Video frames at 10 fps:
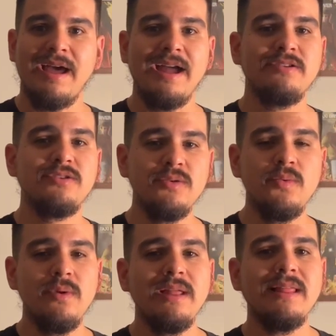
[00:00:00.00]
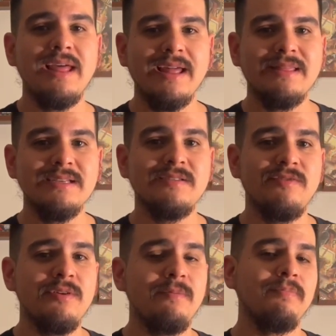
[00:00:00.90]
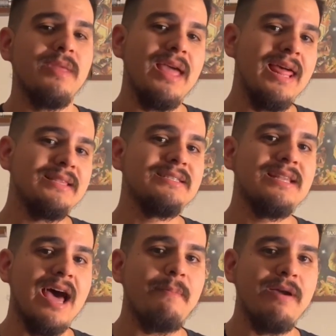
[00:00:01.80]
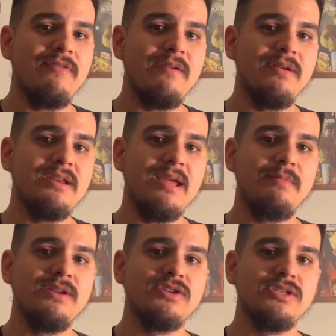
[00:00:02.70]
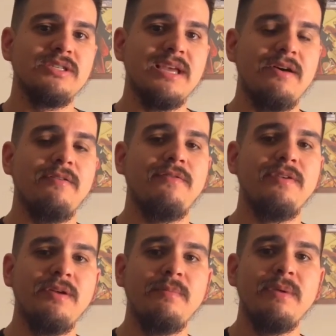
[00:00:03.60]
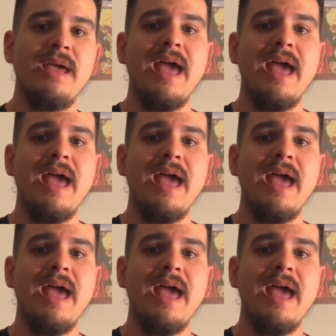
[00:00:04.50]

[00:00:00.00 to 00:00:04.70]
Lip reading: I do really like this film. It's not my favorite Damien Chazelle film.